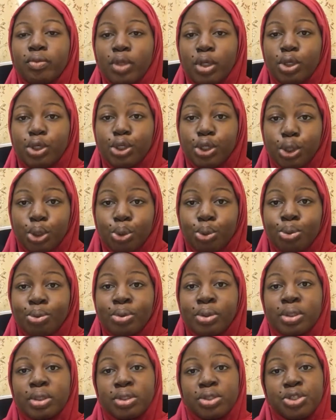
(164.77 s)
you know,
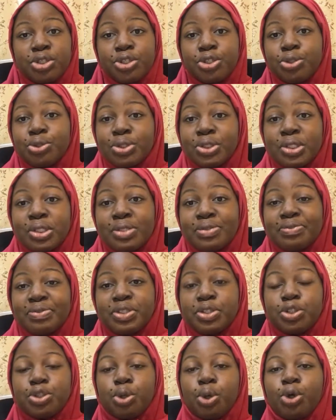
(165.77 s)
shoot the
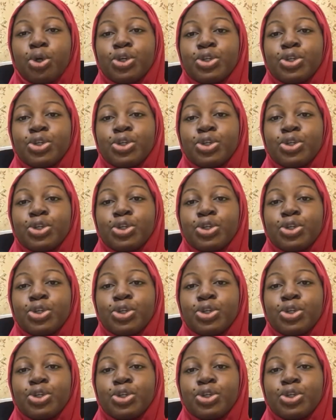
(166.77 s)
video.